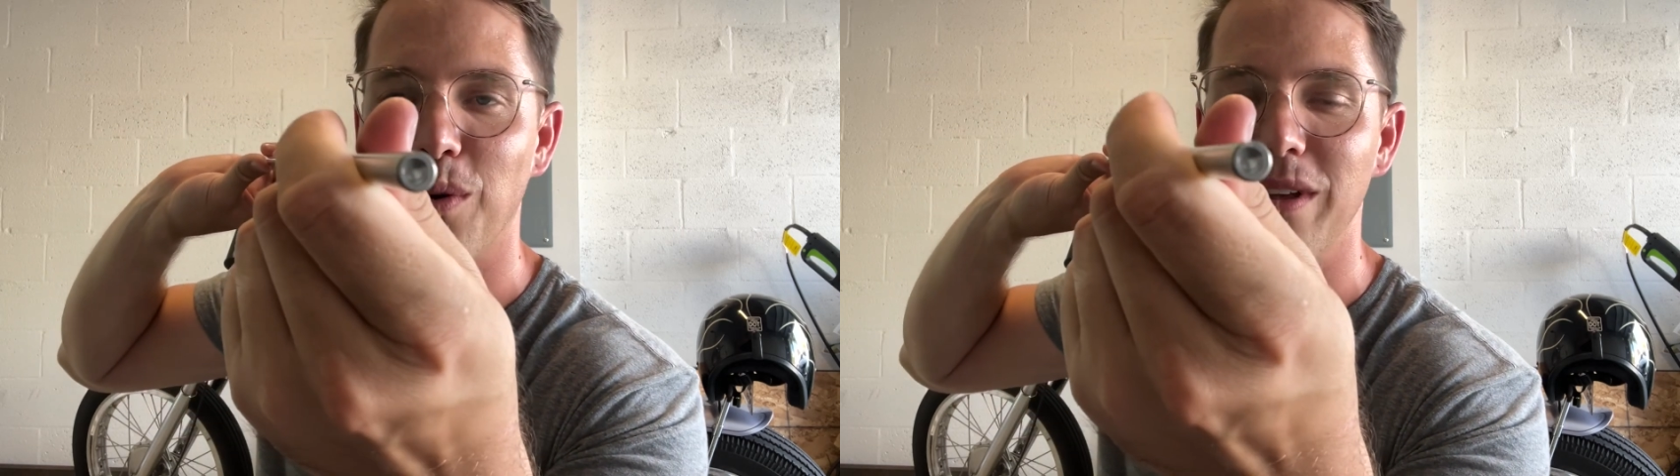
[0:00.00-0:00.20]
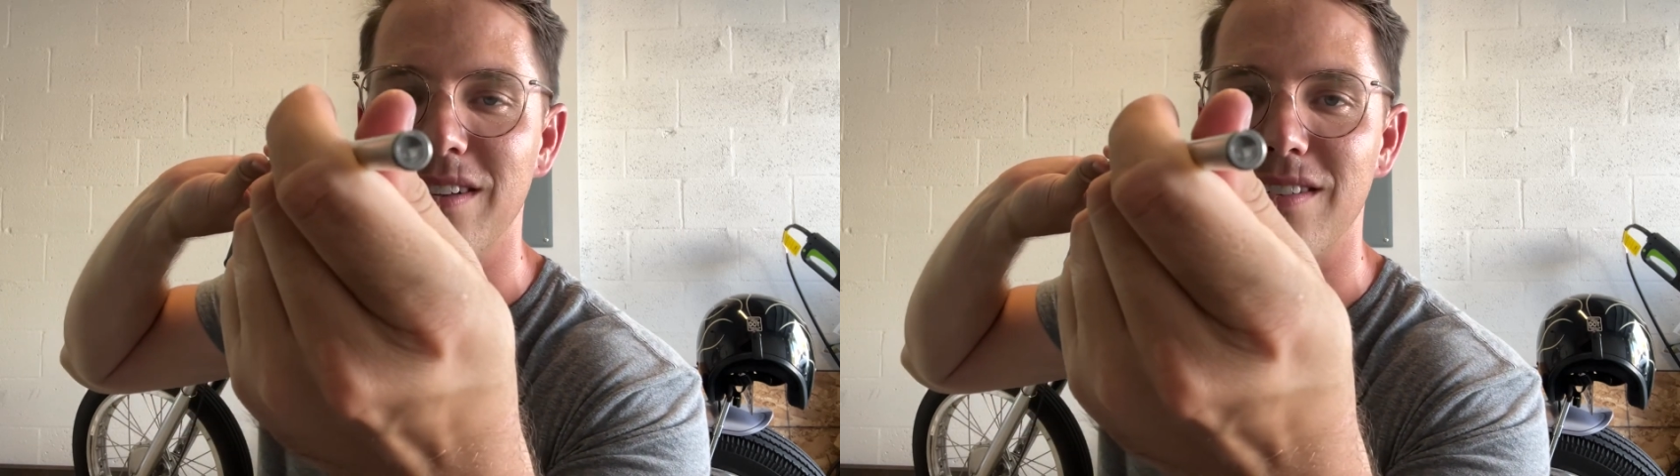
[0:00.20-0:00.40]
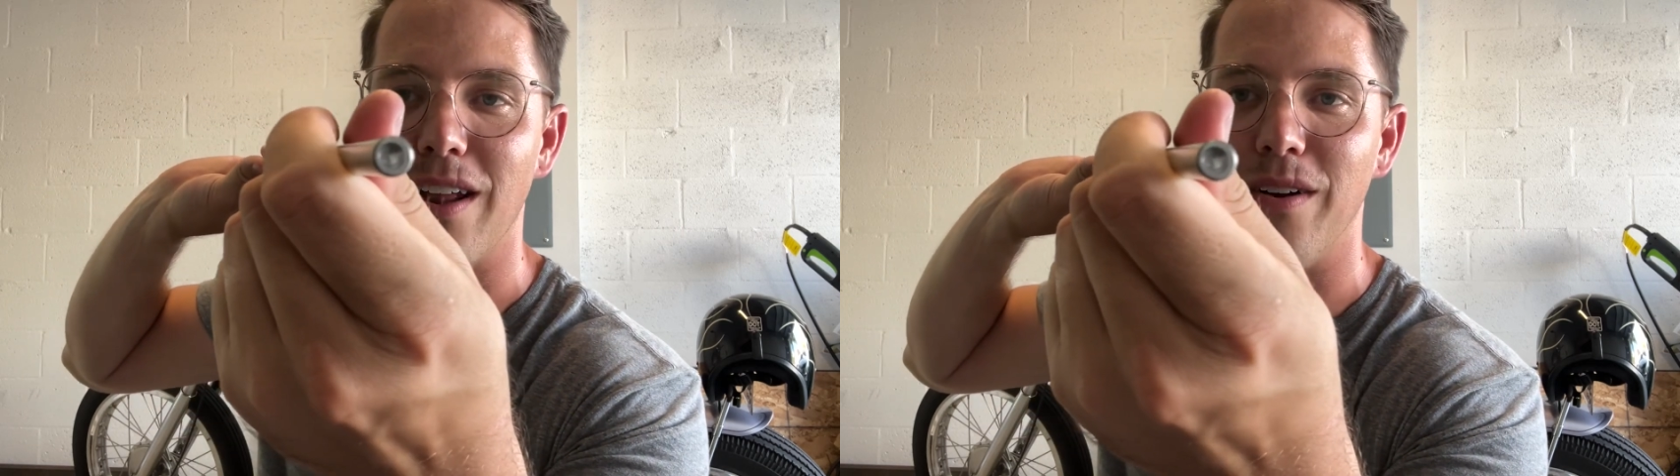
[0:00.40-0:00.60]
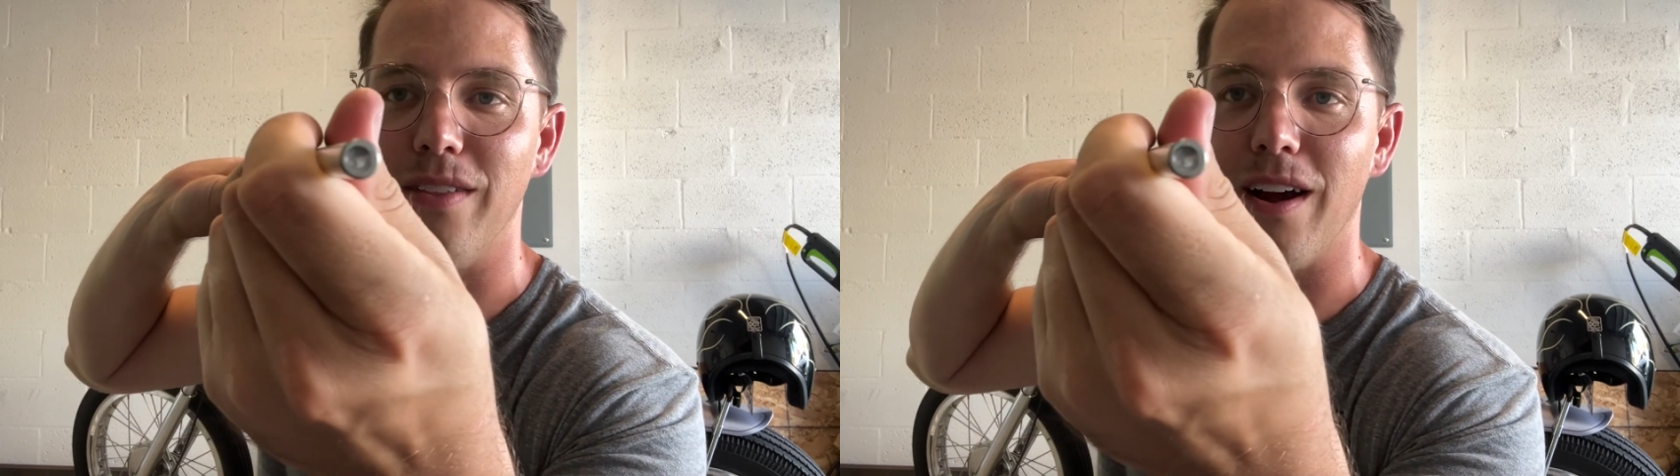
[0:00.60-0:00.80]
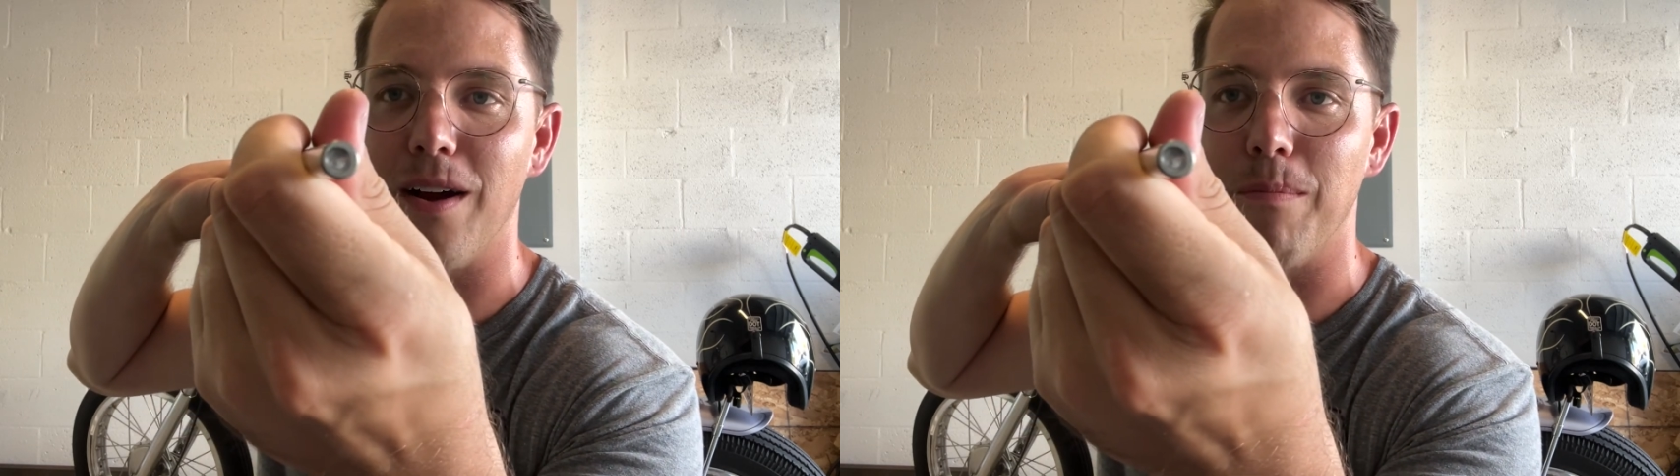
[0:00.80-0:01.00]
centered
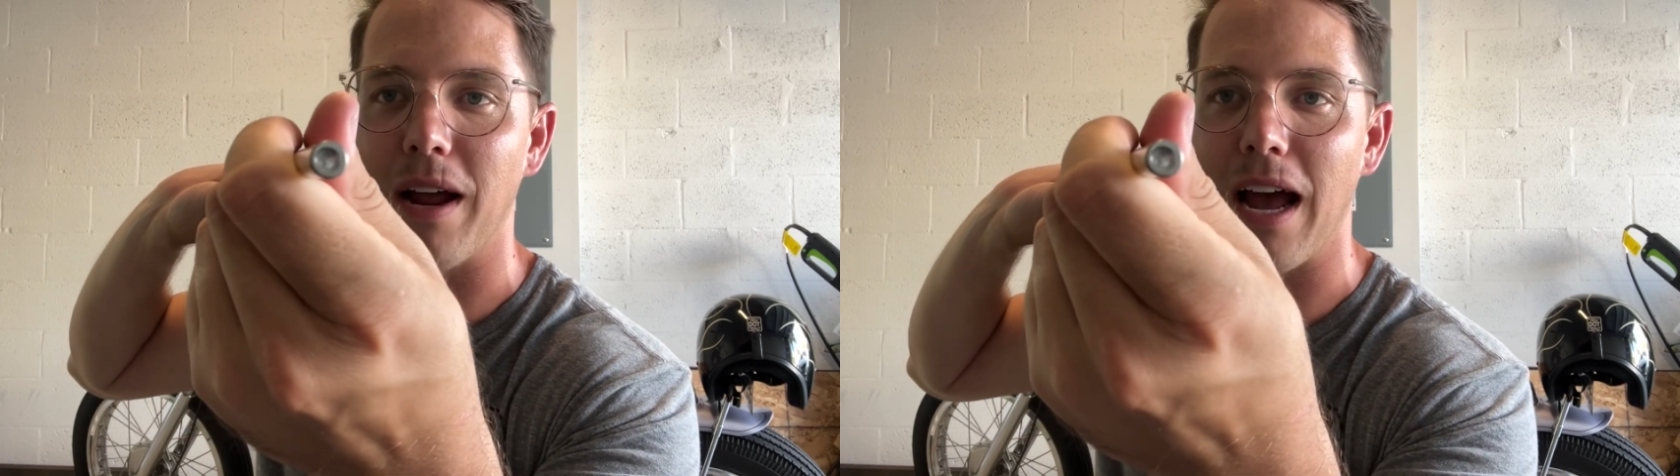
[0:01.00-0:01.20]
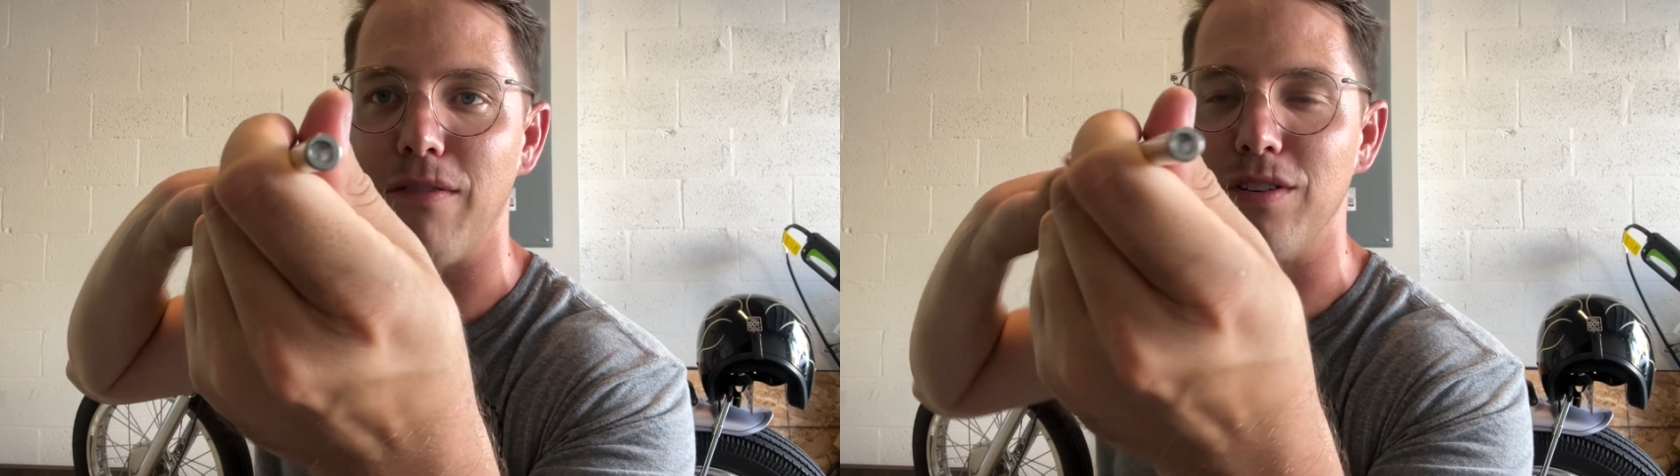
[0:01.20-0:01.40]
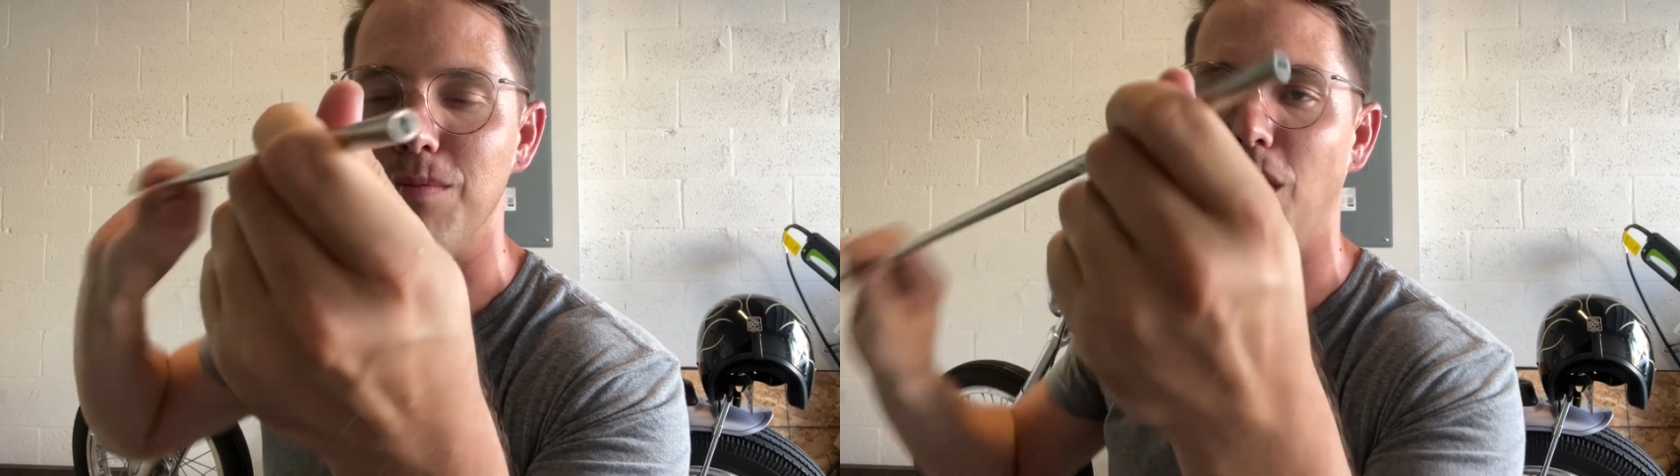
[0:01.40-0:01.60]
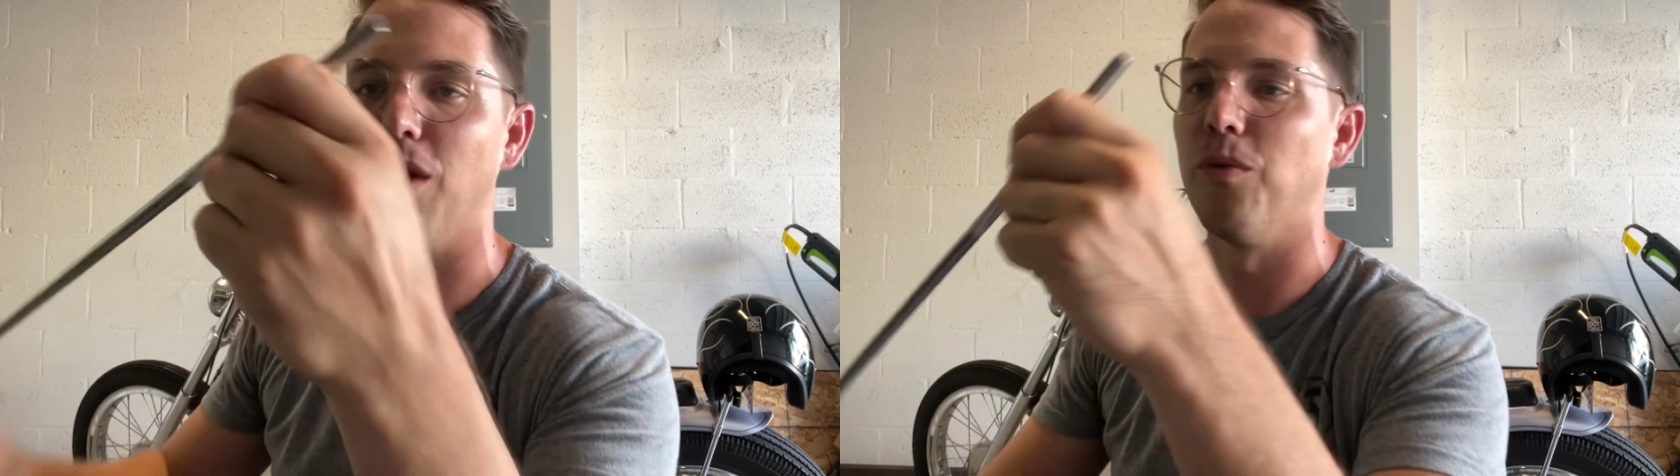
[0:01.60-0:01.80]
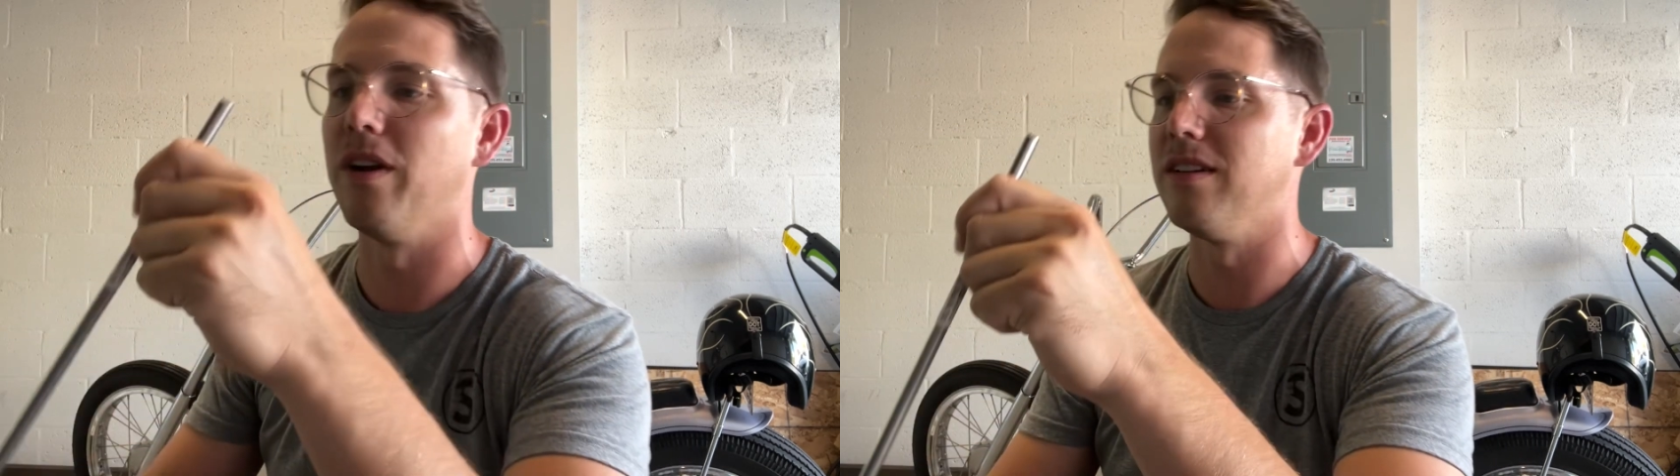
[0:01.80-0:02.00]
there, but I have a
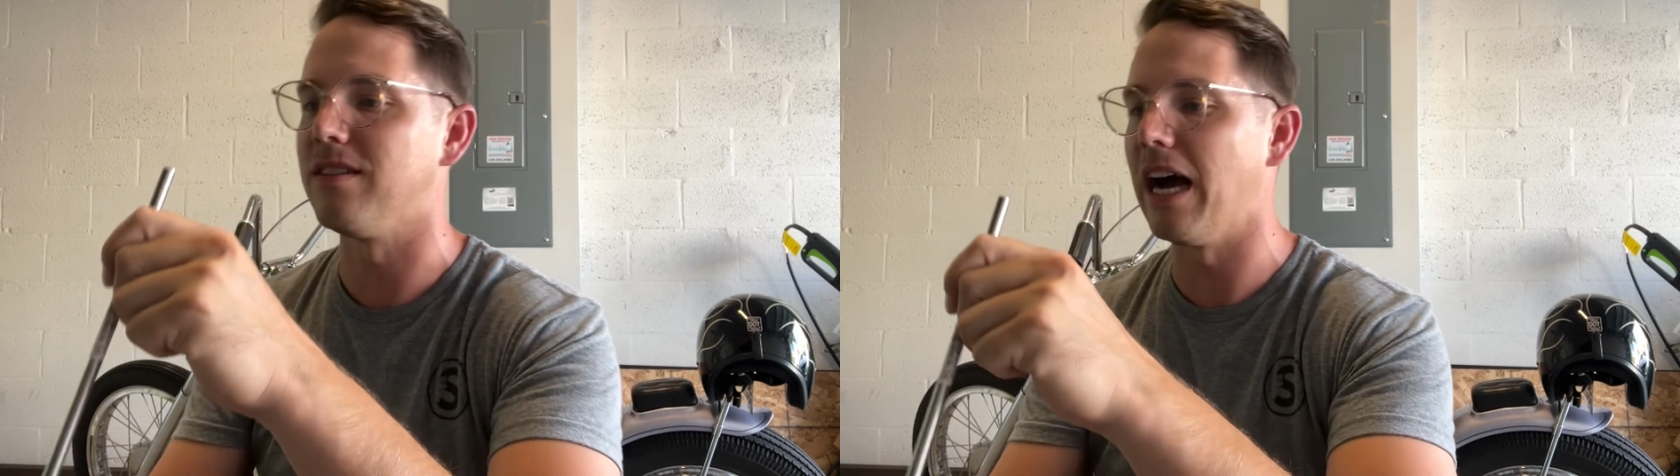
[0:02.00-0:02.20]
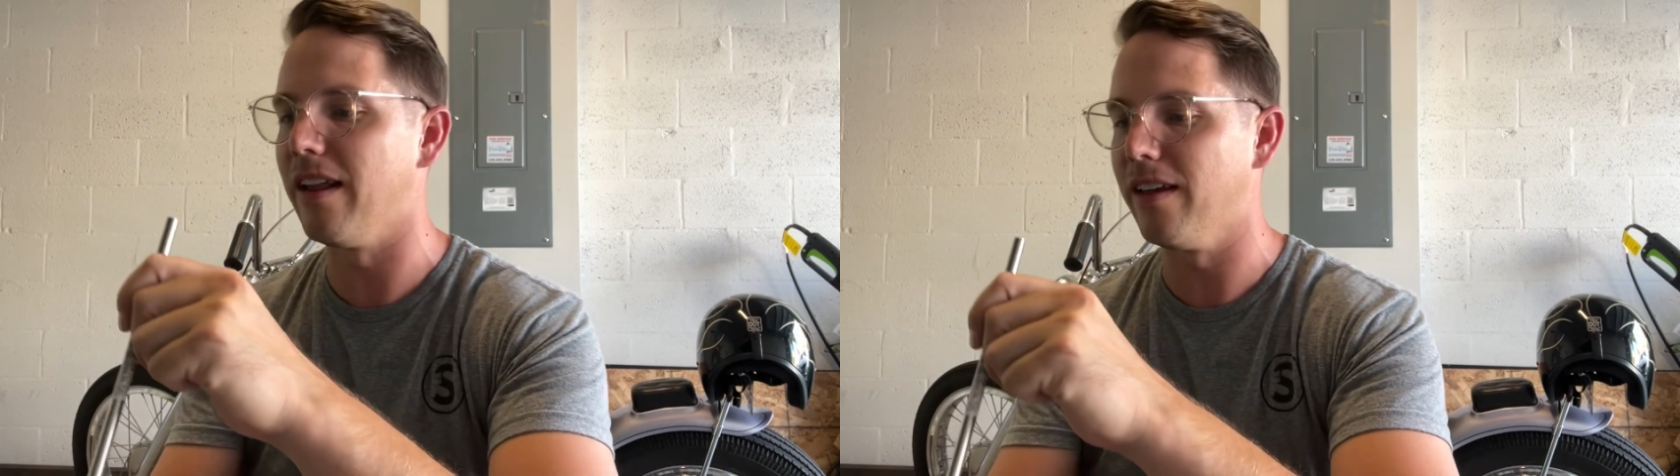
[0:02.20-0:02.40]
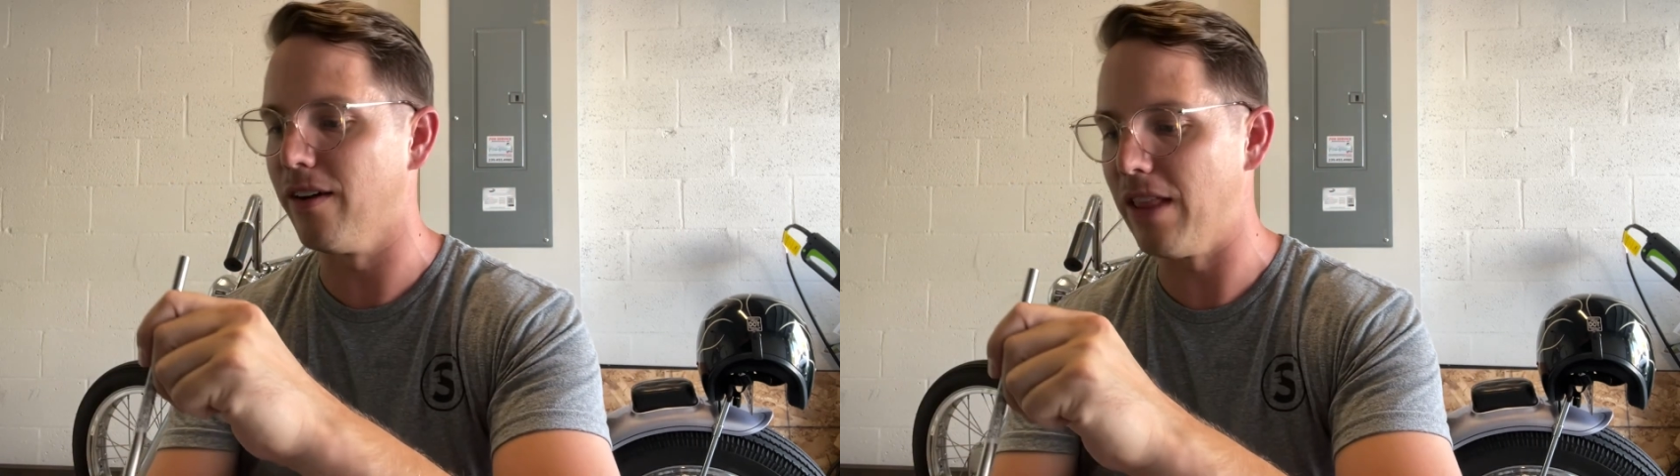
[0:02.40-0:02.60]
smaller one inside of there